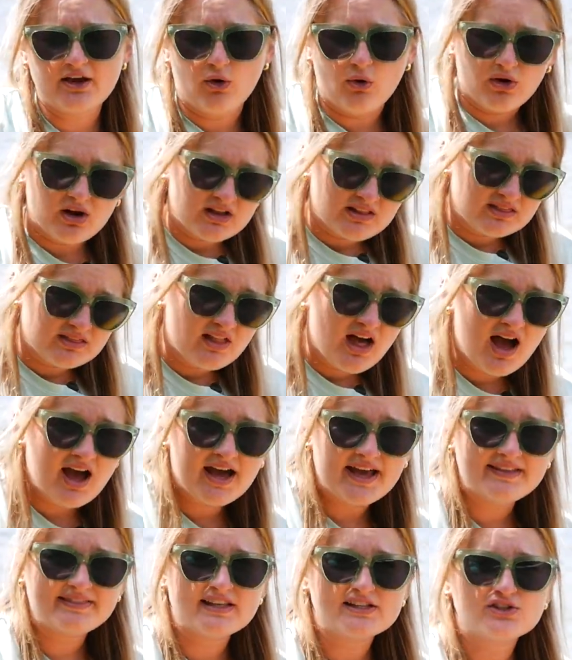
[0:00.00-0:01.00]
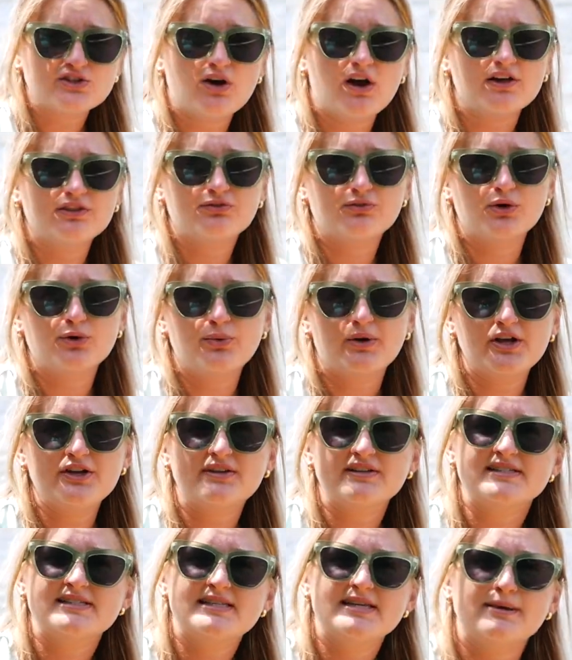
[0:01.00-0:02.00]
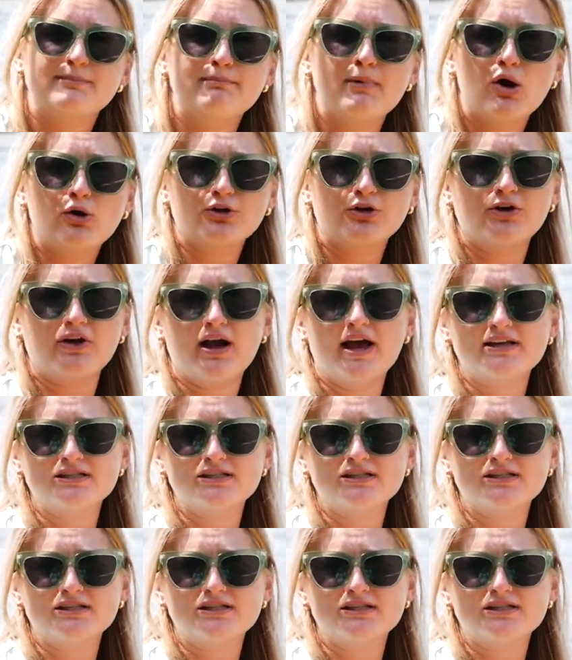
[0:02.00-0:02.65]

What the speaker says: or a line that's gone through where you can see a motor